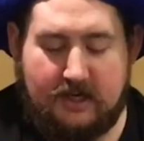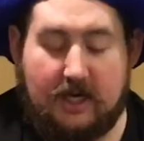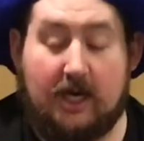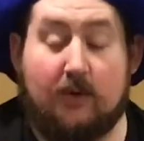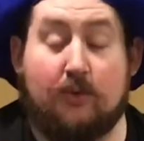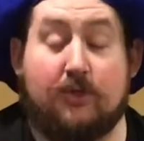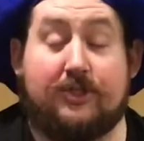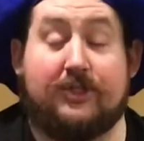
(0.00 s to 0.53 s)
I
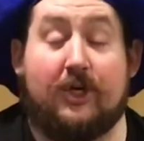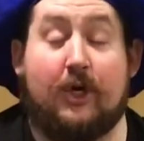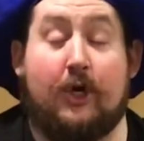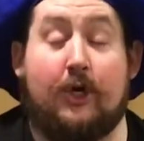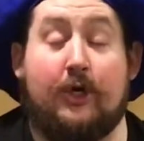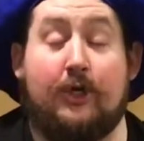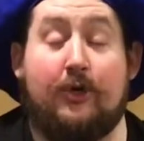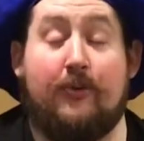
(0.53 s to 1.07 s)
will
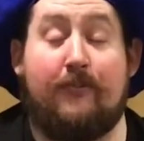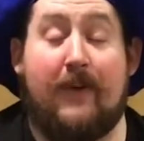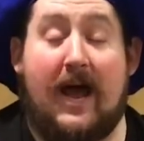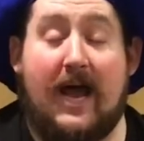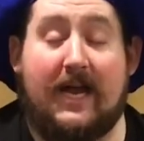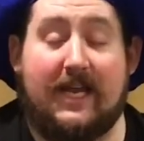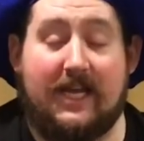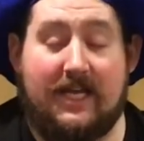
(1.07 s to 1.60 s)
turn you
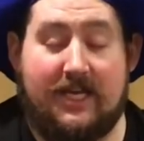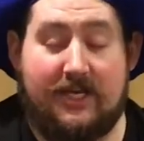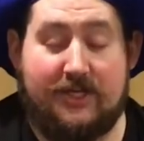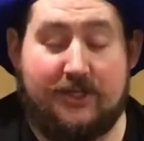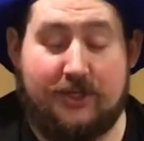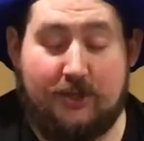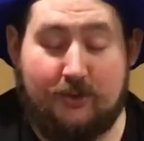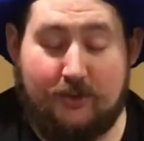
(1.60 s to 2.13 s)
back
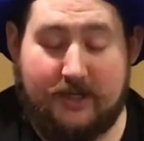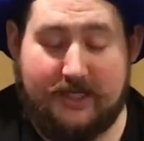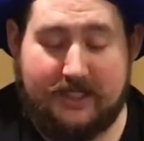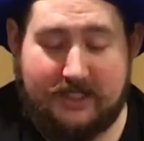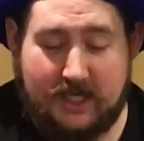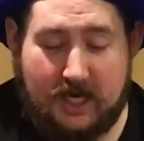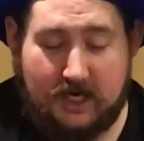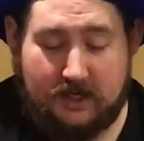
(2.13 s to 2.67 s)
into a
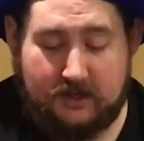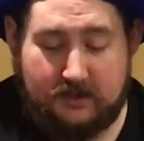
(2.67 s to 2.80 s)
duck.